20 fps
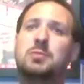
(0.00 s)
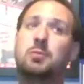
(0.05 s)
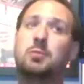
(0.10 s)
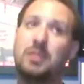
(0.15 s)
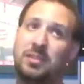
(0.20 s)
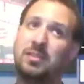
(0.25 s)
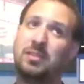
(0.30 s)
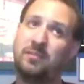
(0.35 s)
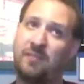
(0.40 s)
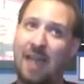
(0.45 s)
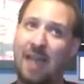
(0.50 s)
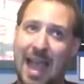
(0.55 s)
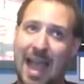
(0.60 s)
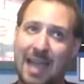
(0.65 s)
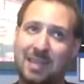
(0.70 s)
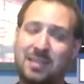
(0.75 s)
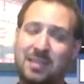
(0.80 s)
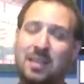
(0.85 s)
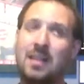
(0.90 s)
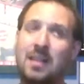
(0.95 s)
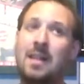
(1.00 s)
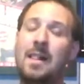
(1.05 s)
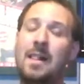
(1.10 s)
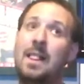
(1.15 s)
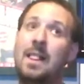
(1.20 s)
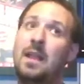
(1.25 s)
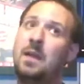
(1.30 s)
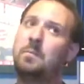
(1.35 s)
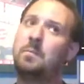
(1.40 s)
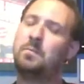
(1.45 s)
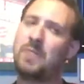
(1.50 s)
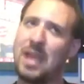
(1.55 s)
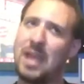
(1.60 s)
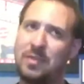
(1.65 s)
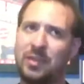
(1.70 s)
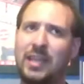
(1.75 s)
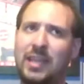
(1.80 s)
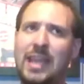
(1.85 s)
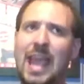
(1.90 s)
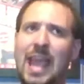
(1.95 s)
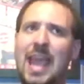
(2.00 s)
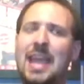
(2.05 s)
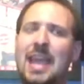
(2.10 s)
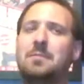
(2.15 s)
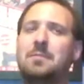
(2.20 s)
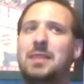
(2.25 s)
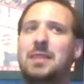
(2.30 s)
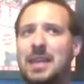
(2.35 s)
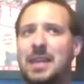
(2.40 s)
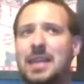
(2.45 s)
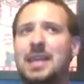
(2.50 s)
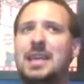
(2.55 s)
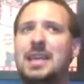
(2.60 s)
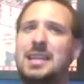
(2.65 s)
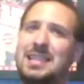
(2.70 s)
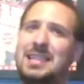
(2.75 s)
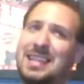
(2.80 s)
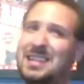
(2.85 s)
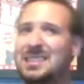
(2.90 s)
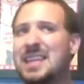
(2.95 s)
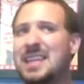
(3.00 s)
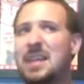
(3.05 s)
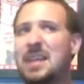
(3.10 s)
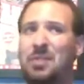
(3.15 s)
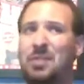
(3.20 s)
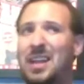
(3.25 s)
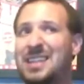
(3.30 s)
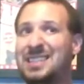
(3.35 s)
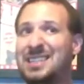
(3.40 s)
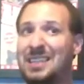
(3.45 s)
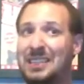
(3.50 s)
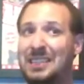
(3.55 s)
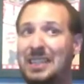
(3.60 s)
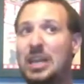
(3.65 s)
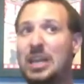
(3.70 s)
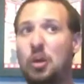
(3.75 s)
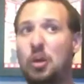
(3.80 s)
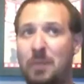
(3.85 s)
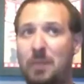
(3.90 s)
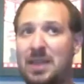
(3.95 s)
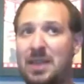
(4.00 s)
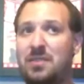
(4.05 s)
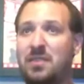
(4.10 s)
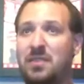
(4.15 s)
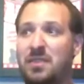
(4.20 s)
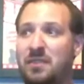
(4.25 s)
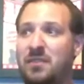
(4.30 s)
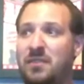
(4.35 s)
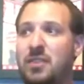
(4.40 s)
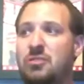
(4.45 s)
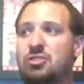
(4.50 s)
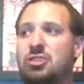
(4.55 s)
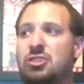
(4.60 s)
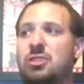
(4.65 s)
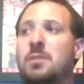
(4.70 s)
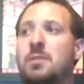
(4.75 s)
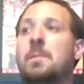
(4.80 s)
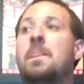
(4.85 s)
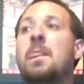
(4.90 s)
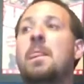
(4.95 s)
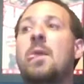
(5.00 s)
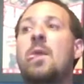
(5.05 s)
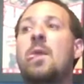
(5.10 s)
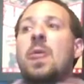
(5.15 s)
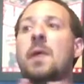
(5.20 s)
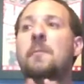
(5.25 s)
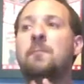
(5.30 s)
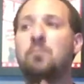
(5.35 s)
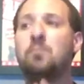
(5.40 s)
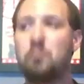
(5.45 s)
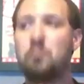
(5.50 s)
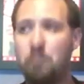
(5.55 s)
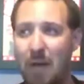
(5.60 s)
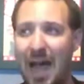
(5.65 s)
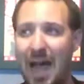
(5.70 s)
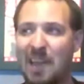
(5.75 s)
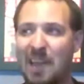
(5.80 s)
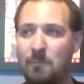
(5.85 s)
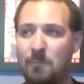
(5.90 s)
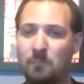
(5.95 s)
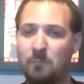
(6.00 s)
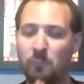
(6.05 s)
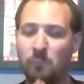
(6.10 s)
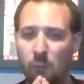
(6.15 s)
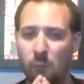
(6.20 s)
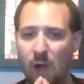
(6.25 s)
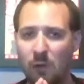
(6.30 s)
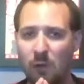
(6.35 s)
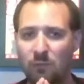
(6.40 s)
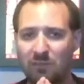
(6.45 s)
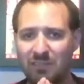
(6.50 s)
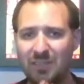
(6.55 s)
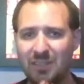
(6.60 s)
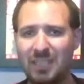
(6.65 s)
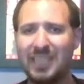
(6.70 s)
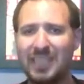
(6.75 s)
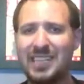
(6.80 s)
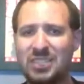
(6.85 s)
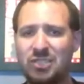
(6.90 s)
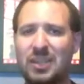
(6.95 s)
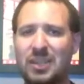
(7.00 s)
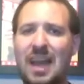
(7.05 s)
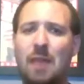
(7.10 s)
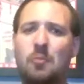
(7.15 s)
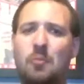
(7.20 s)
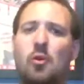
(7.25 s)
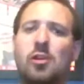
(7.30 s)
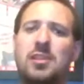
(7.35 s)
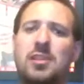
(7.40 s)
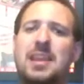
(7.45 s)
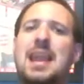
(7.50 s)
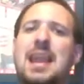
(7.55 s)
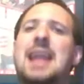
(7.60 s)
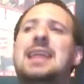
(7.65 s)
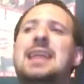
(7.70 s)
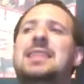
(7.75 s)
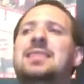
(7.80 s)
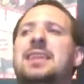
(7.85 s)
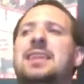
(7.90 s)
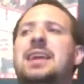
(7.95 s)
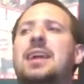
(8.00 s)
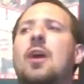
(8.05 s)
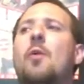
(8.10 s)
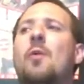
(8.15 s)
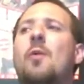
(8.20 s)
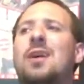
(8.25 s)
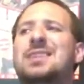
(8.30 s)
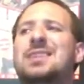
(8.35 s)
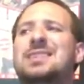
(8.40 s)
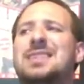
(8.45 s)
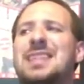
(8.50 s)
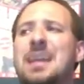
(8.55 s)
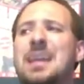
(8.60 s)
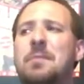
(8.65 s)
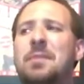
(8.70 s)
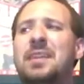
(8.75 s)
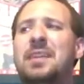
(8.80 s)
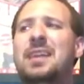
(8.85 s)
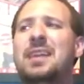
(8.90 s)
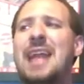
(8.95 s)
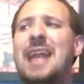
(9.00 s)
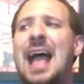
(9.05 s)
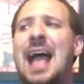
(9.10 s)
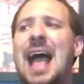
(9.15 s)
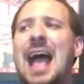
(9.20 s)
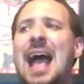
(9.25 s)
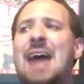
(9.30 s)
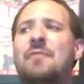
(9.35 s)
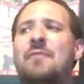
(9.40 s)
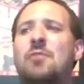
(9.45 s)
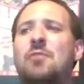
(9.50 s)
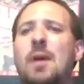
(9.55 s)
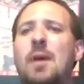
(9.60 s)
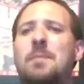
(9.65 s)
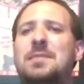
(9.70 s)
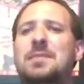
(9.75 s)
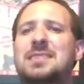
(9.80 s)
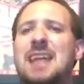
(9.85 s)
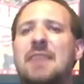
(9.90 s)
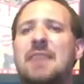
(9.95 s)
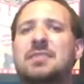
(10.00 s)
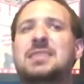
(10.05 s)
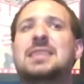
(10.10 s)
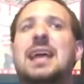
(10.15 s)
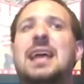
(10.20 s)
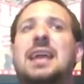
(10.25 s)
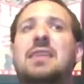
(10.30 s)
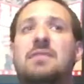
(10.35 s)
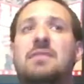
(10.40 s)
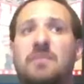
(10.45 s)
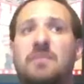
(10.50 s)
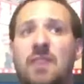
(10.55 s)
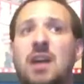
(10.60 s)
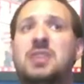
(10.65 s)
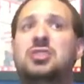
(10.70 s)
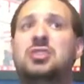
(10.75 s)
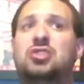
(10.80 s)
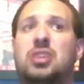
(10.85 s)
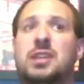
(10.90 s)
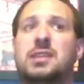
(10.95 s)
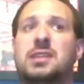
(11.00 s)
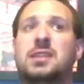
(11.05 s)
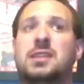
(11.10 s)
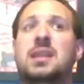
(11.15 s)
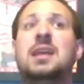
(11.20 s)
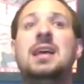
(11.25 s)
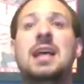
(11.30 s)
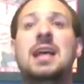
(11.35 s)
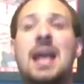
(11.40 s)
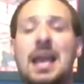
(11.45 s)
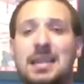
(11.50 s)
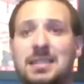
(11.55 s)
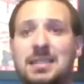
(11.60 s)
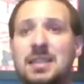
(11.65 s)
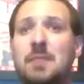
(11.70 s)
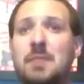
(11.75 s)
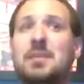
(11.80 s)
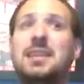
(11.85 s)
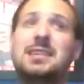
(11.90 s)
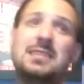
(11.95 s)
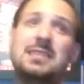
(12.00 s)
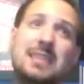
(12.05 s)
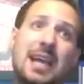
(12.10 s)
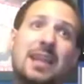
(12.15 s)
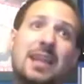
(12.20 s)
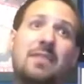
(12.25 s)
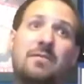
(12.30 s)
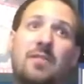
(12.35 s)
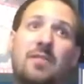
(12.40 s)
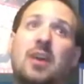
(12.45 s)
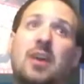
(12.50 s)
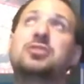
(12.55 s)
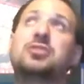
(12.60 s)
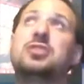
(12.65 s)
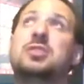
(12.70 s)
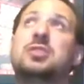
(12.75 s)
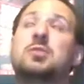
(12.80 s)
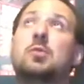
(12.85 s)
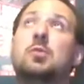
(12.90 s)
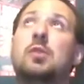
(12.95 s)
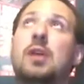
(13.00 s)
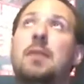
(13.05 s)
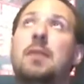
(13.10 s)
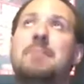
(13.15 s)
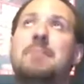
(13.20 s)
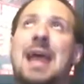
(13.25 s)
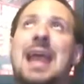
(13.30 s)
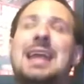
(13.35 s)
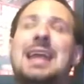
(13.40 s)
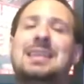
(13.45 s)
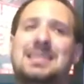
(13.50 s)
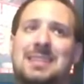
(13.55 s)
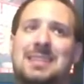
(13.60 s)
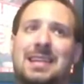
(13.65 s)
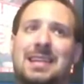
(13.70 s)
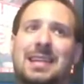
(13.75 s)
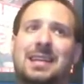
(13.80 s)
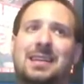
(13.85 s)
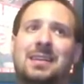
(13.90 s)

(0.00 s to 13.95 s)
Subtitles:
with the fact that the game does take place a little bit into the future. But what really stood out more than anything was the ability to have the weapons have a second function. And some of these second functions were amazing.